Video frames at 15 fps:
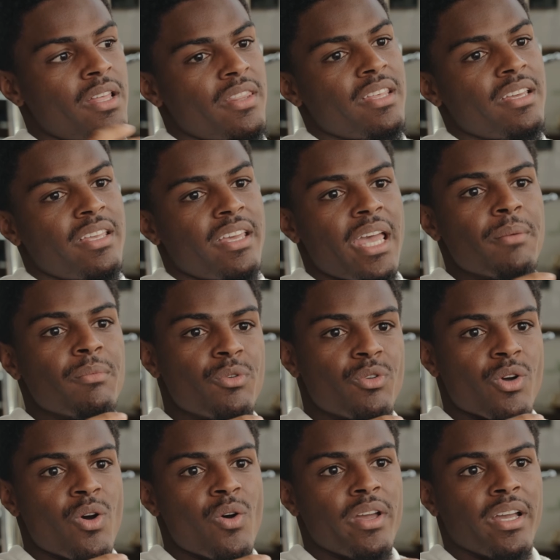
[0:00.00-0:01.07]
the game
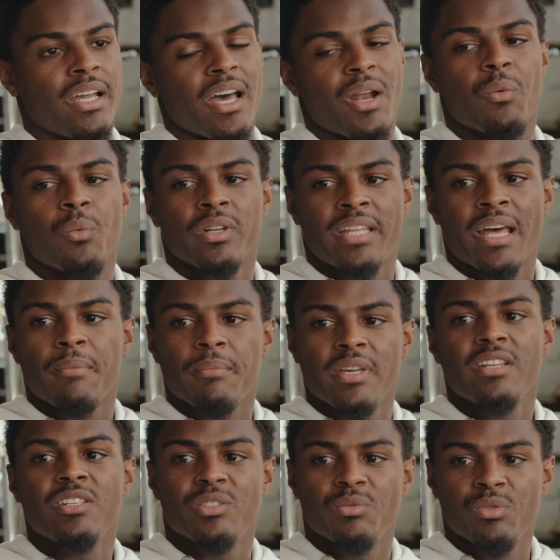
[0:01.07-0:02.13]
growing and kind of what that
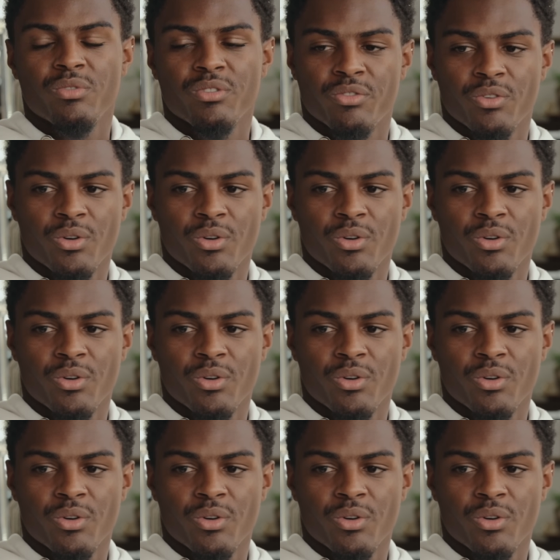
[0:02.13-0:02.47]
means moving